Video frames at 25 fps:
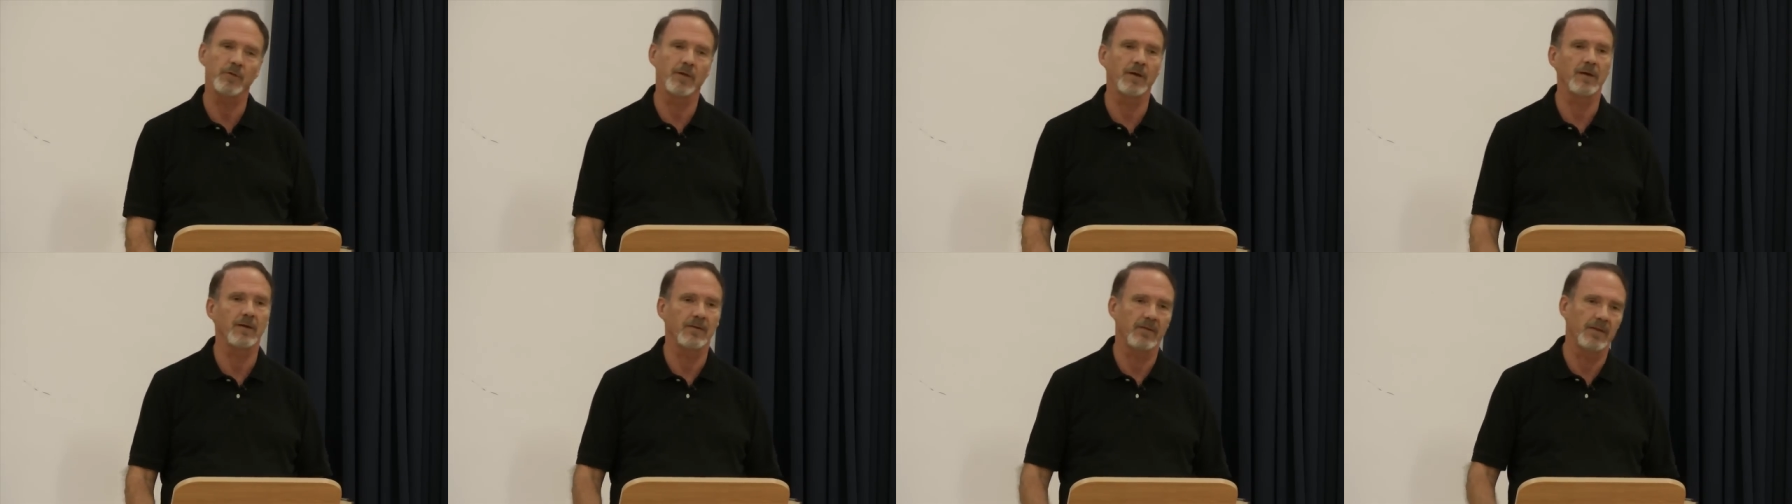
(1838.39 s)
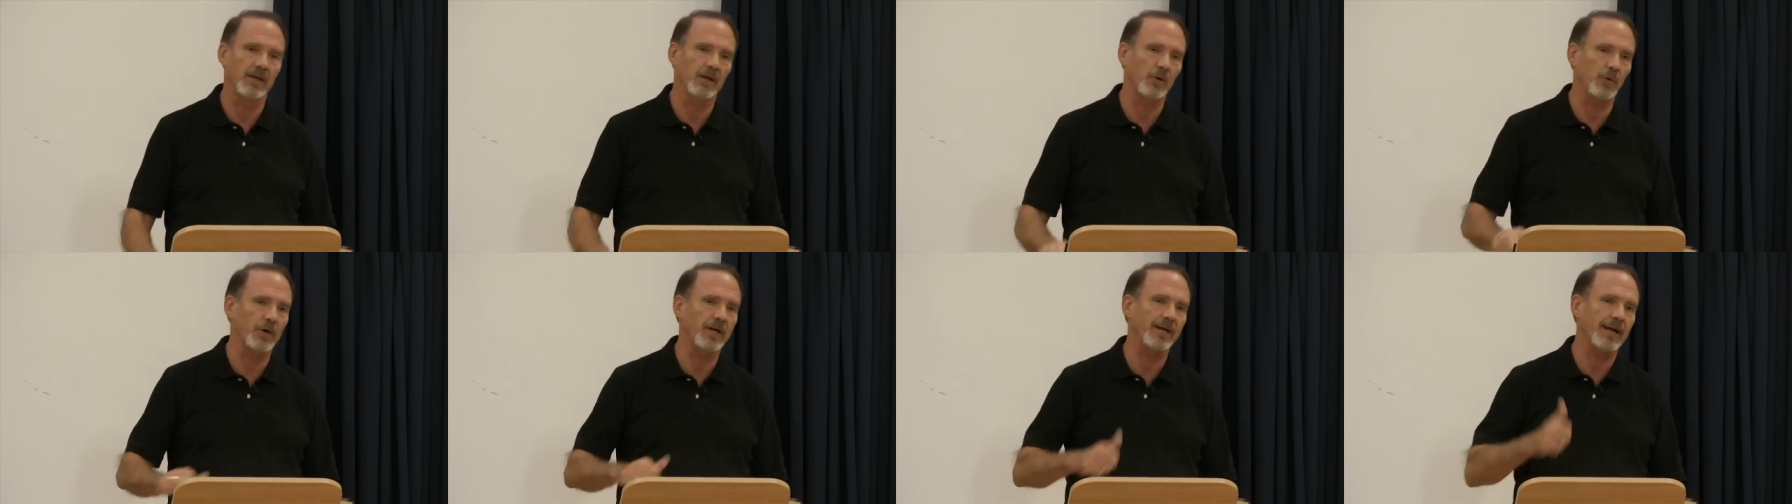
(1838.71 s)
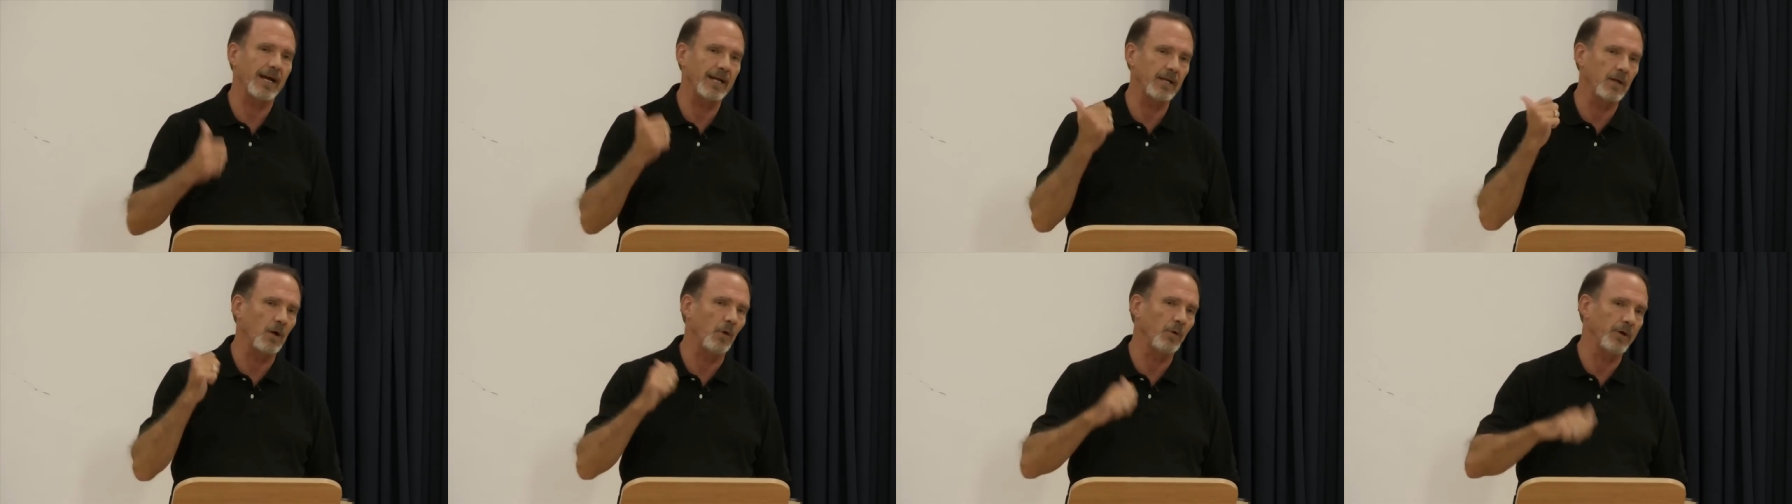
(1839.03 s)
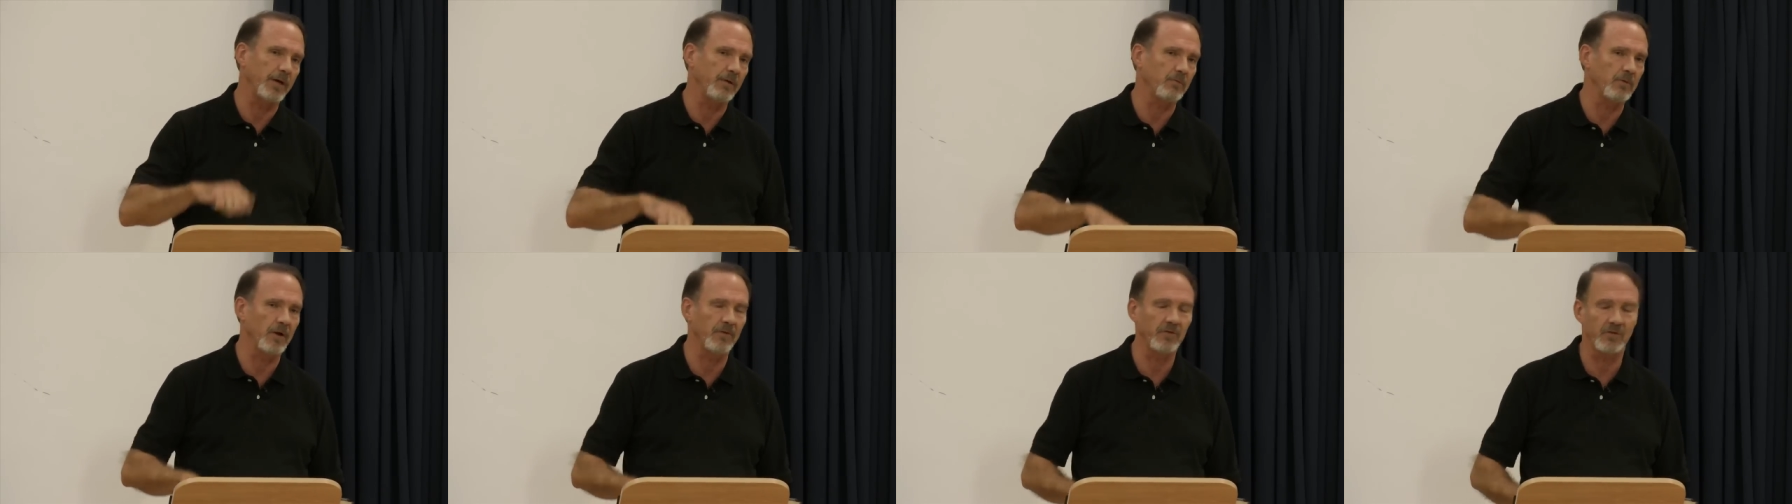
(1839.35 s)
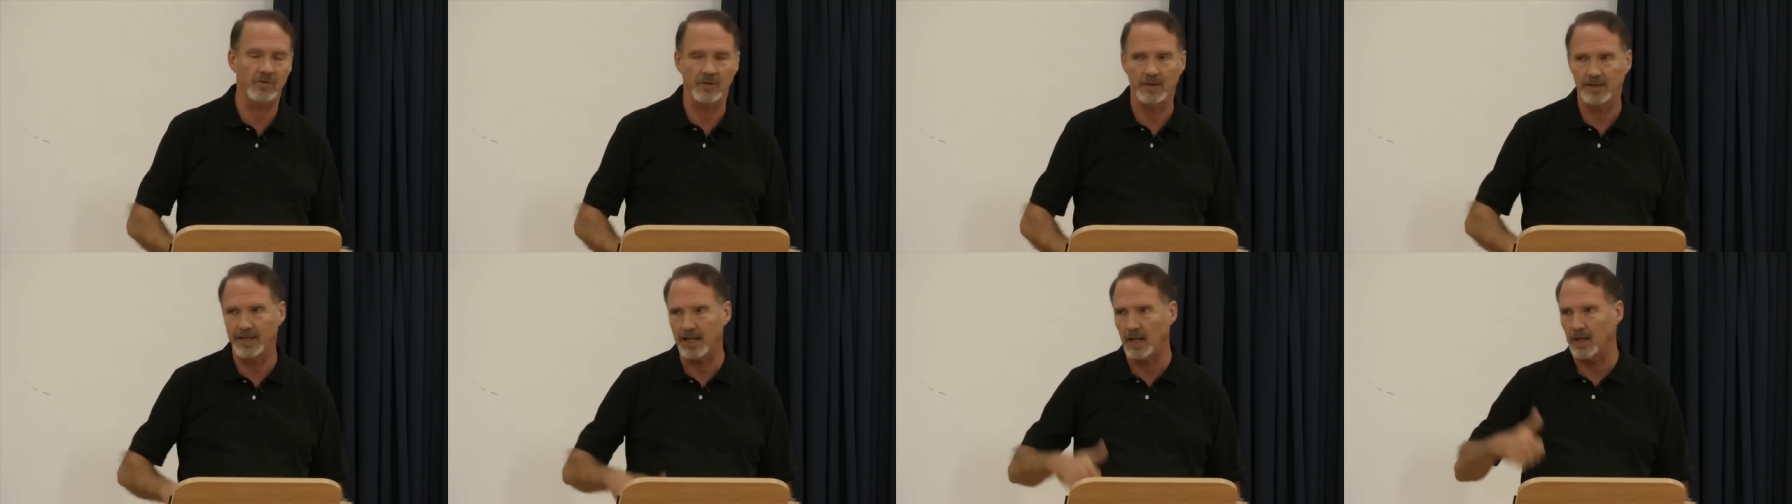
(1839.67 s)
The Greek I know, he
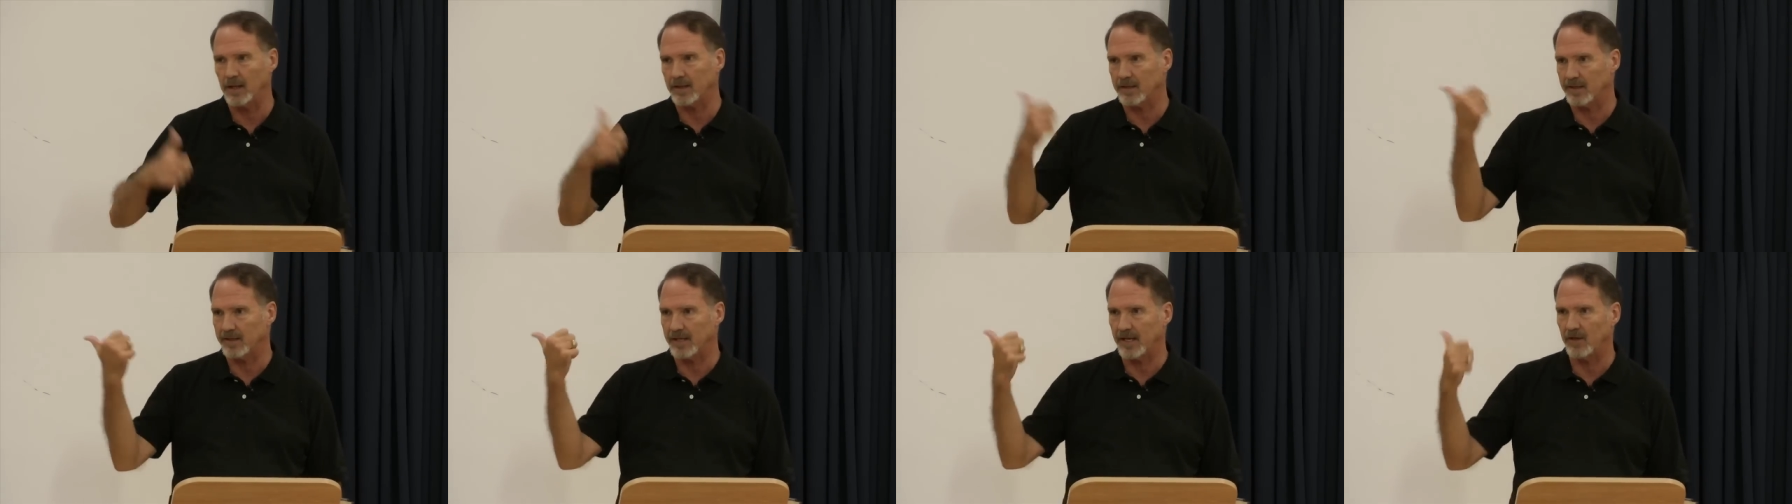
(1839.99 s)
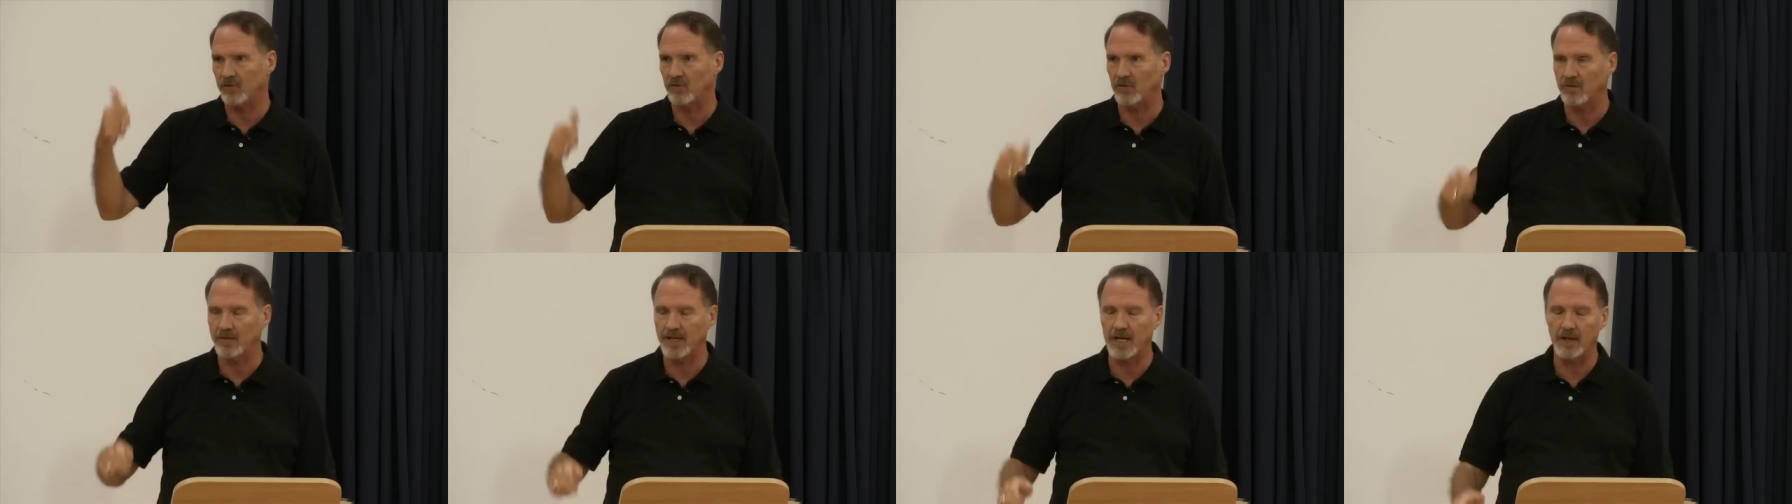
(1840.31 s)
runs the delicatessen